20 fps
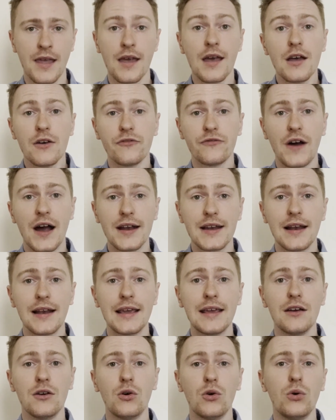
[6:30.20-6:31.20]

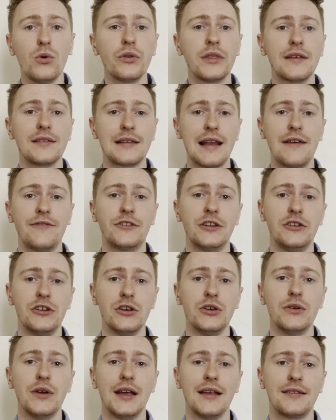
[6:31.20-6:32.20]
Finally, all that's left to
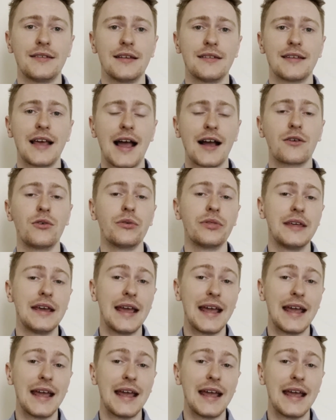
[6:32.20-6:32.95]
do is to tackle the